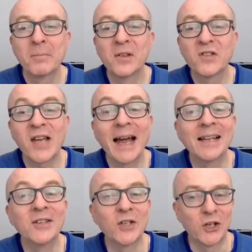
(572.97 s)

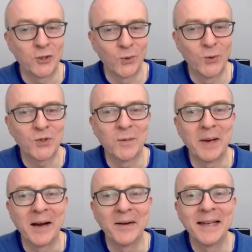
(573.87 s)
Tanja talks
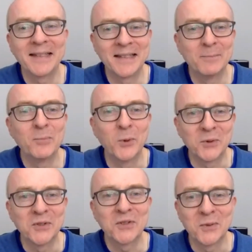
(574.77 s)
about it's
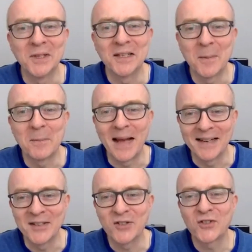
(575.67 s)
important to eat a
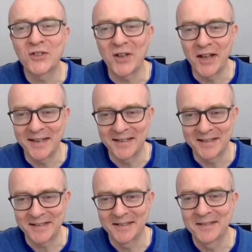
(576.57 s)
balanced diet.